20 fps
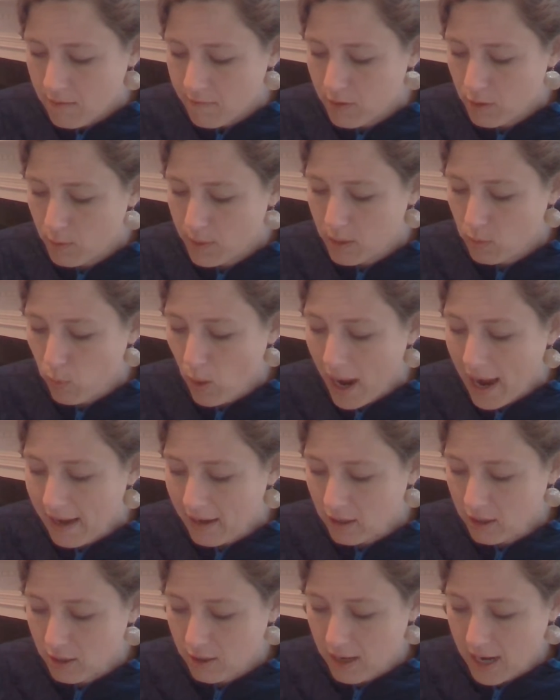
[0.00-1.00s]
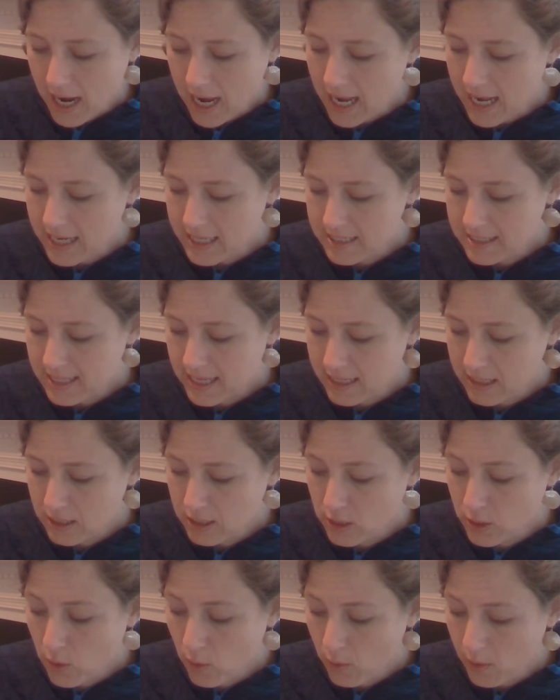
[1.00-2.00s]
for with wild cries and a
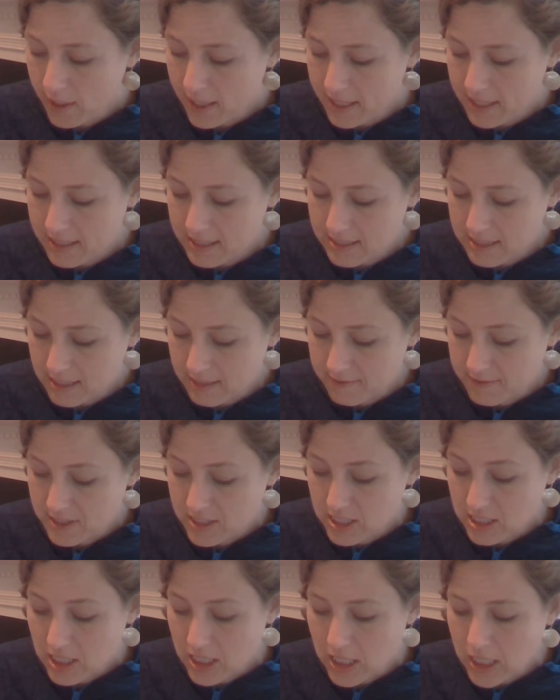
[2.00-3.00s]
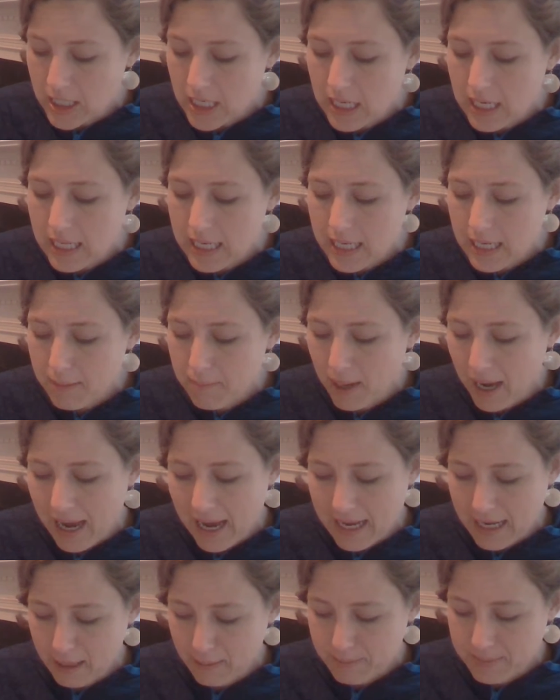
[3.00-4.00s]
noise of skirling
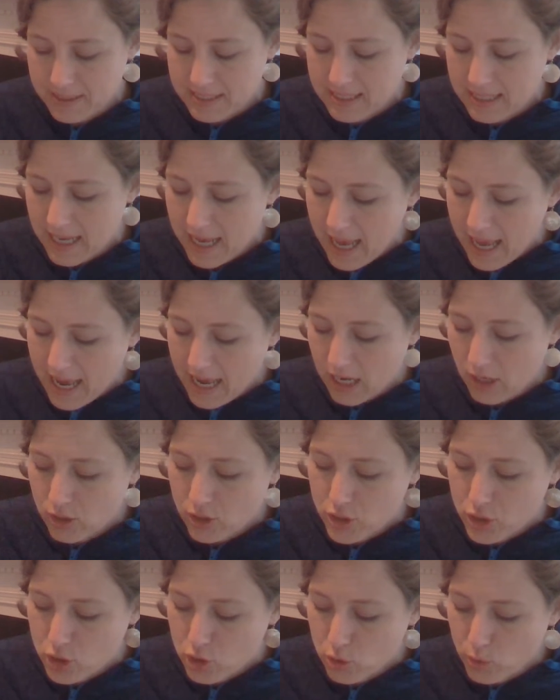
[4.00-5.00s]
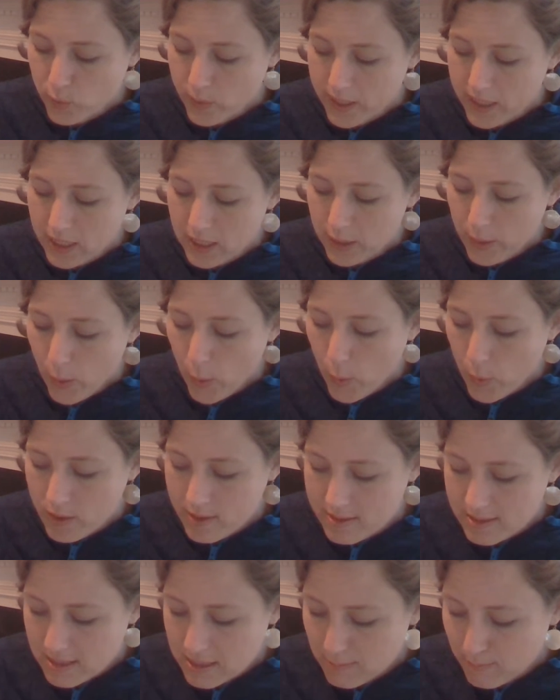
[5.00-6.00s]
pipes and shrill
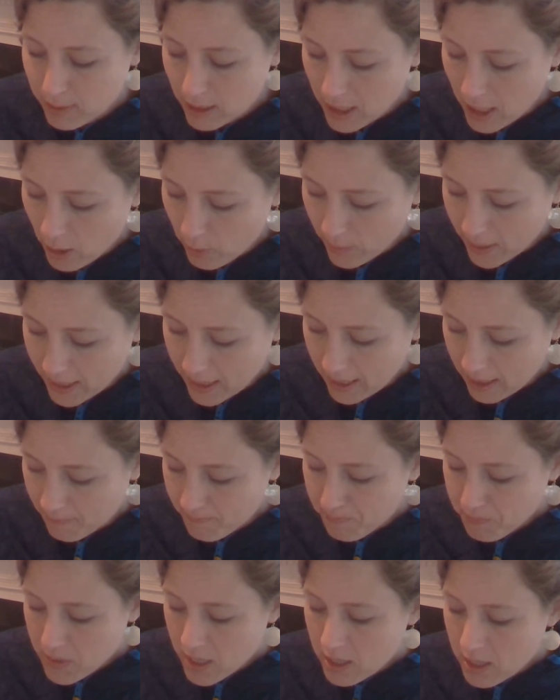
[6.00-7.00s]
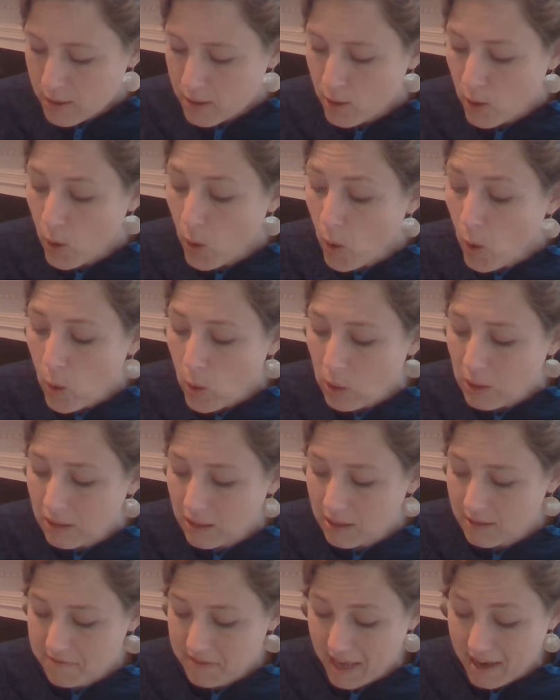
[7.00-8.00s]
horns blowing, the
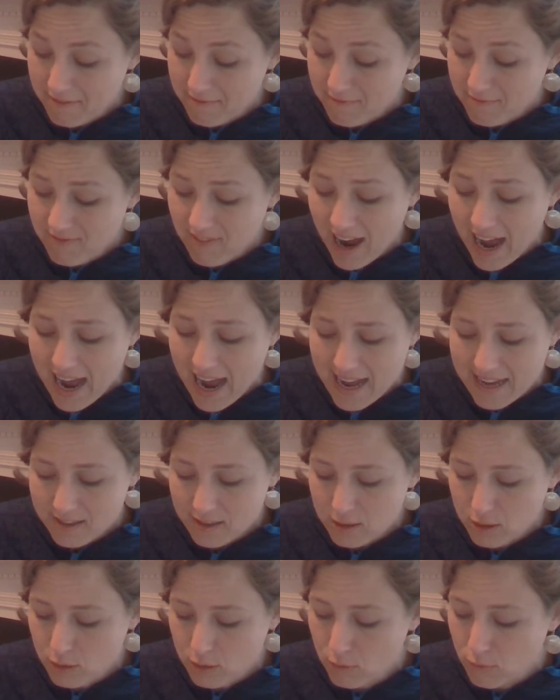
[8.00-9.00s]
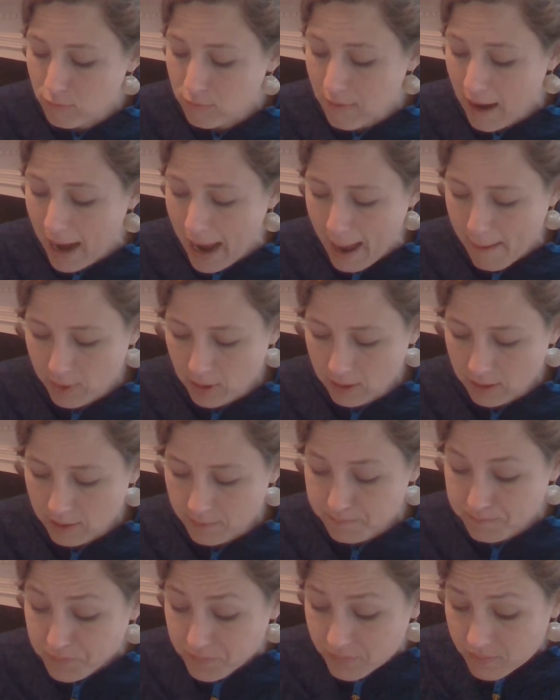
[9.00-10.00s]
whole of that vile
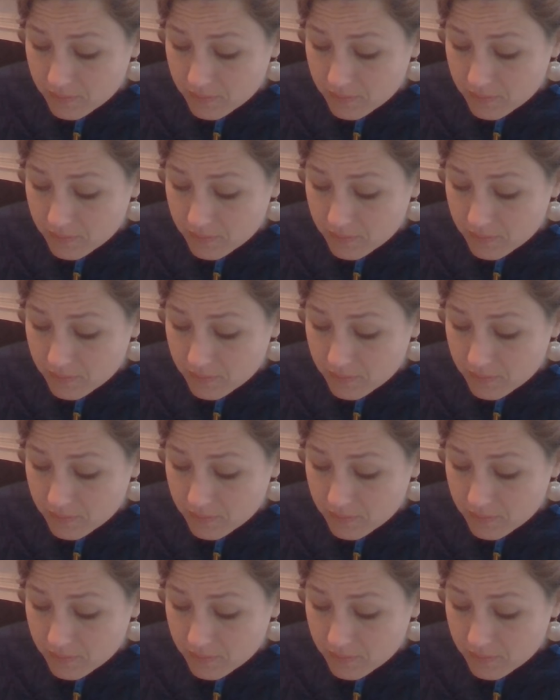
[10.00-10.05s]
rabble